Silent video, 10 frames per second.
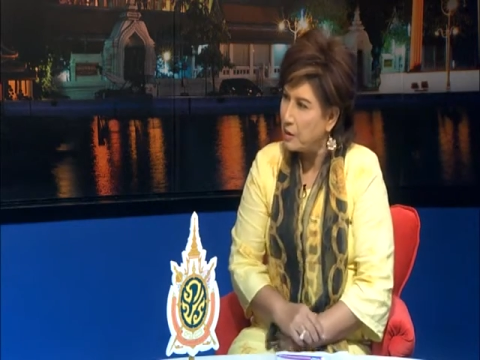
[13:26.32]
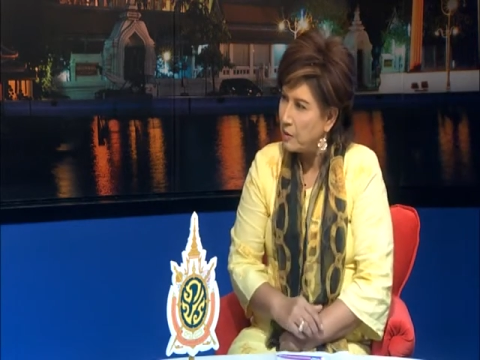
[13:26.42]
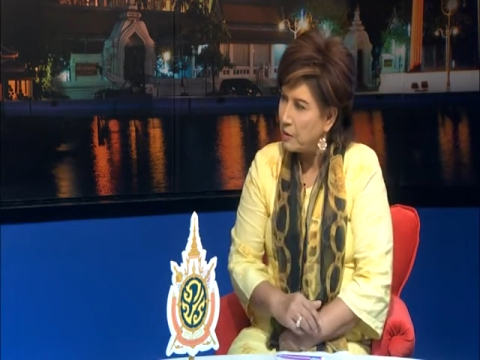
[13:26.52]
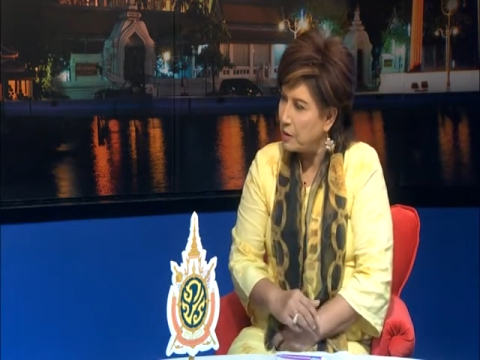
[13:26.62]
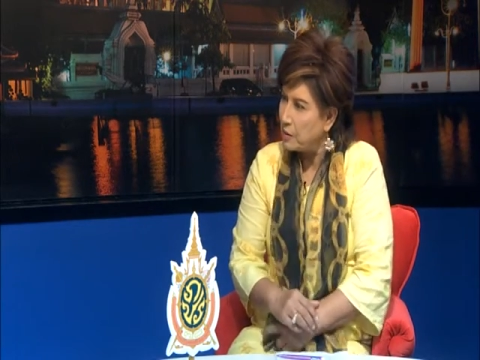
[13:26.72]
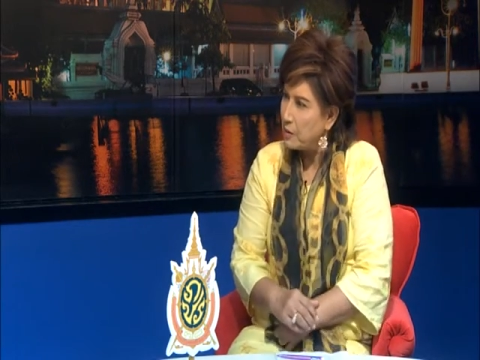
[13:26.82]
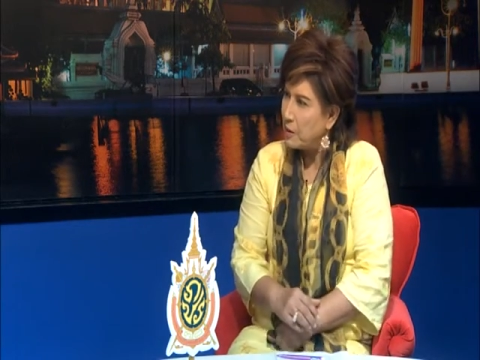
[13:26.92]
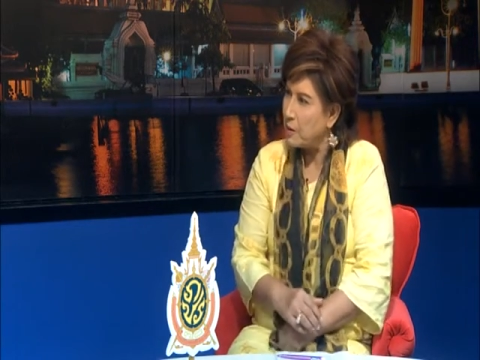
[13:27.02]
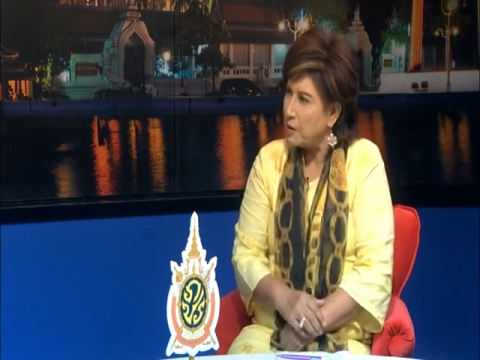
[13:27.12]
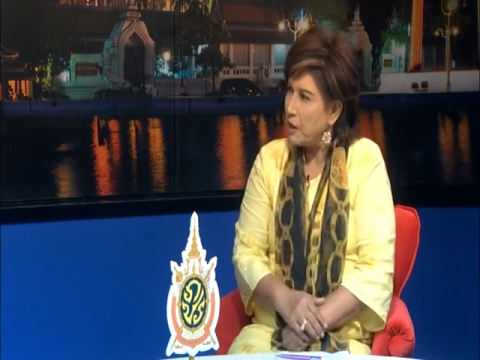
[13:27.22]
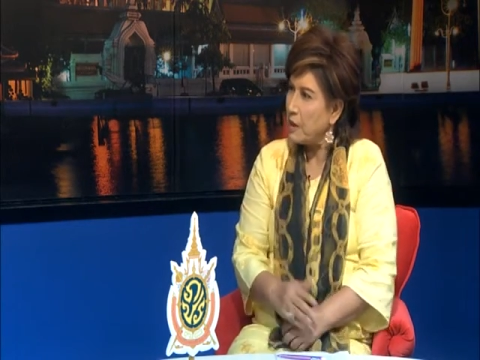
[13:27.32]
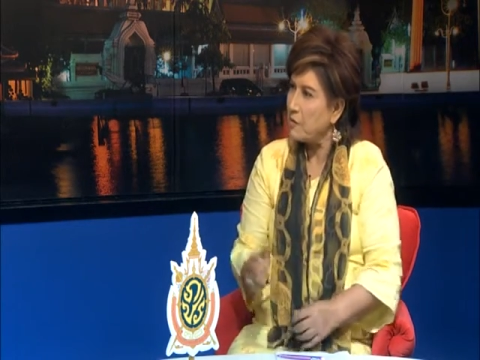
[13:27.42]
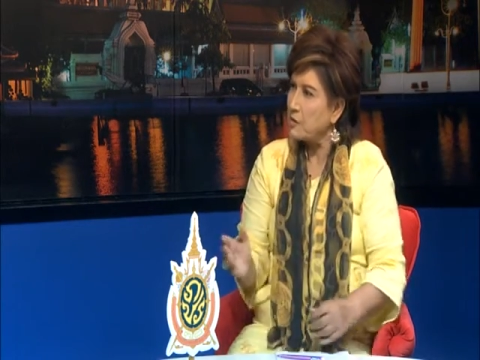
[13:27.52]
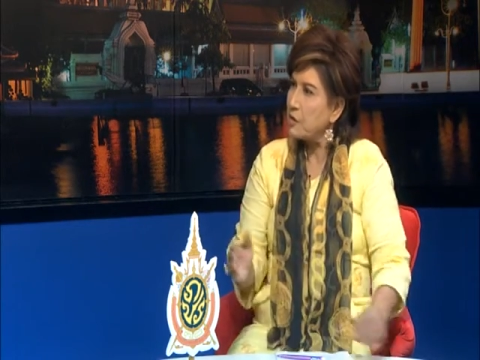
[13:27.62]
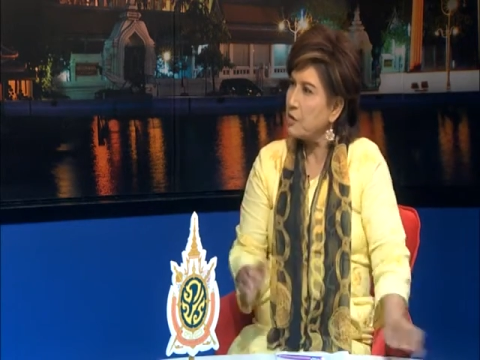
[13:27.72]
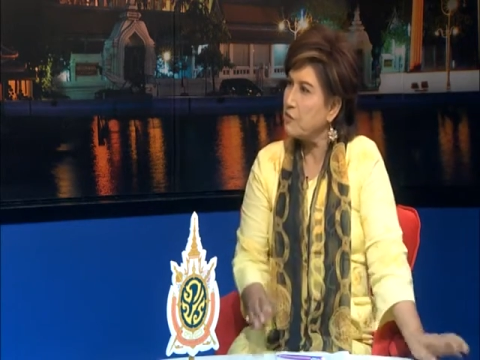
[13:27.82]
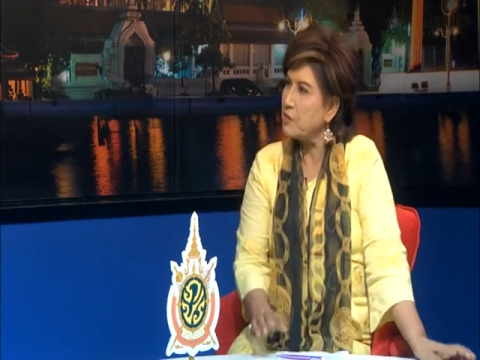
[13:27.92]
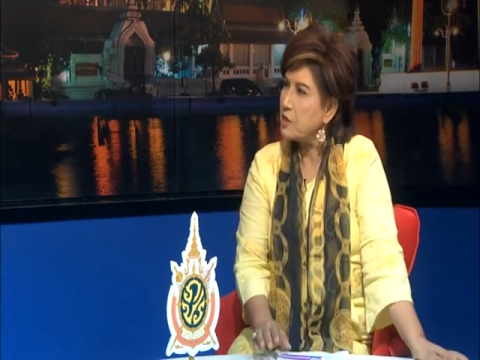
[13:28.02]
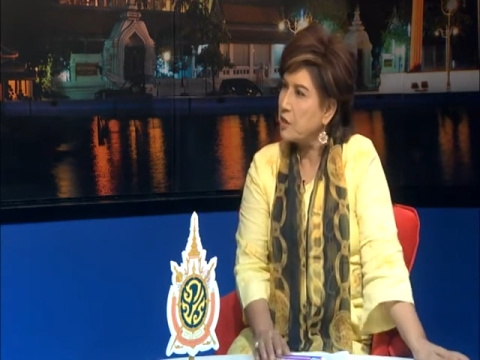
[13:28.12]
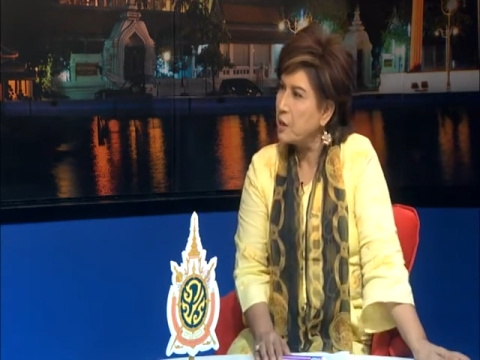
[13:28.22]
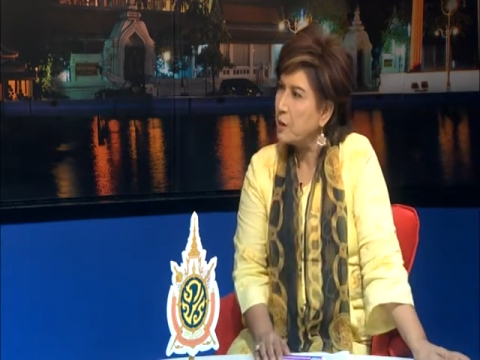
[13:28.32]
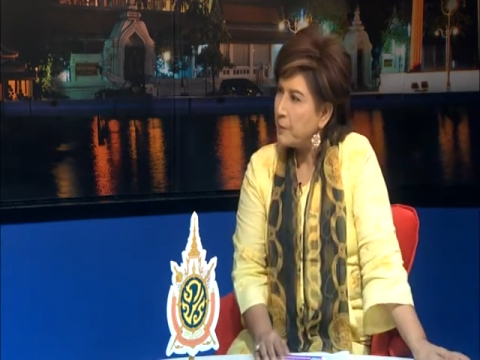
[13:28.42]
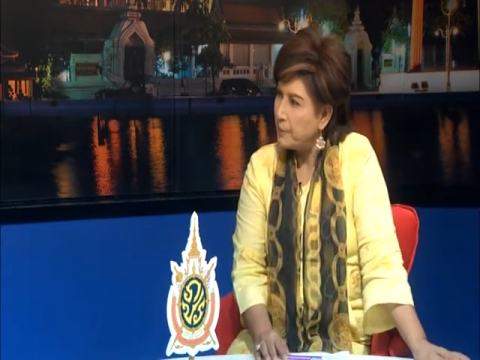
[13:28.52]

yes, we signed MOU. Yes,